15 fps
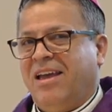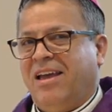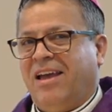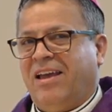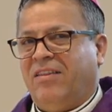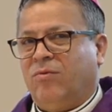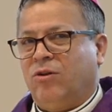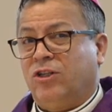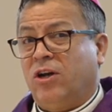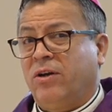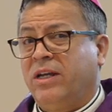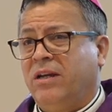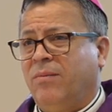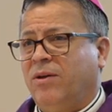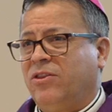And they were
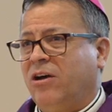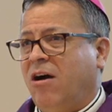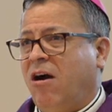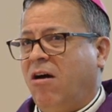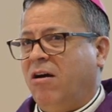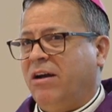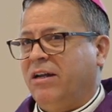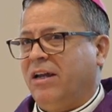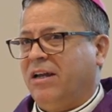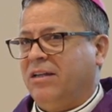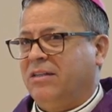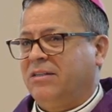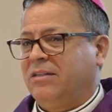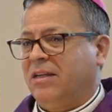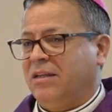talking about the heart
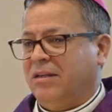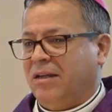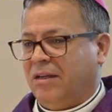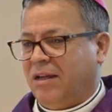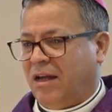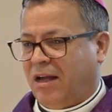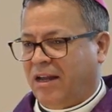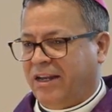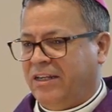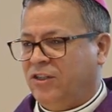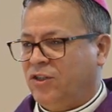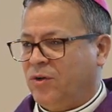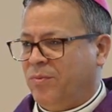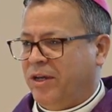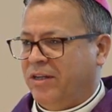as an
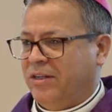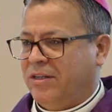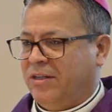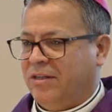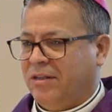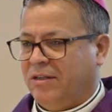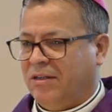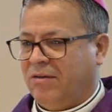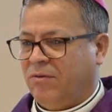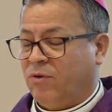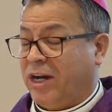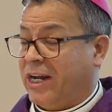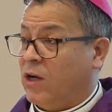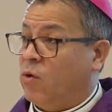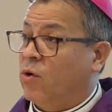instrument or
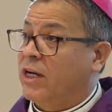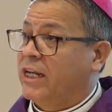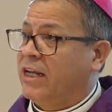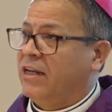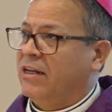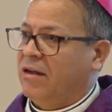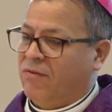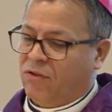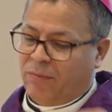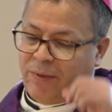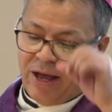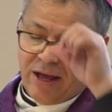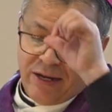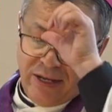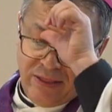an organ of the
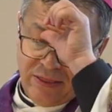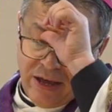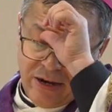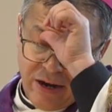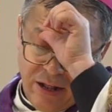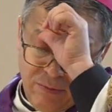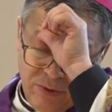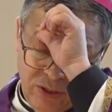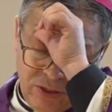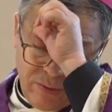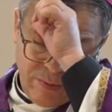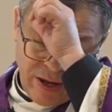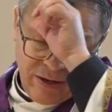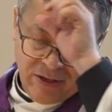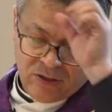body that helps the
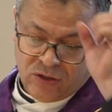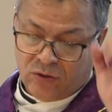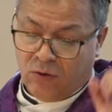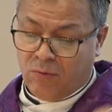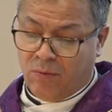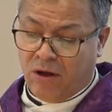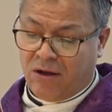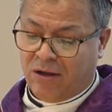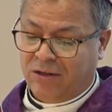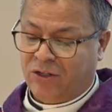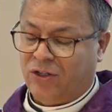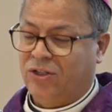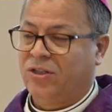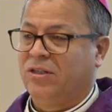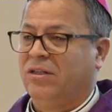body so much
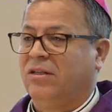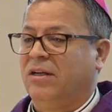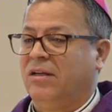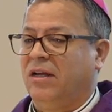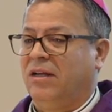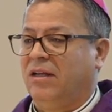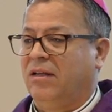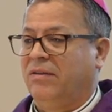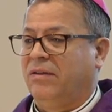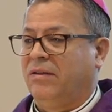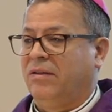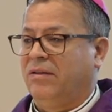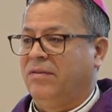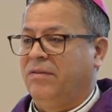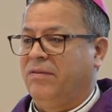
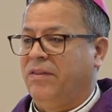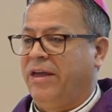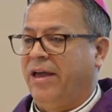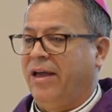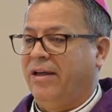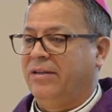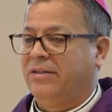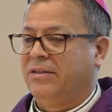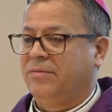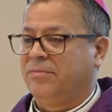that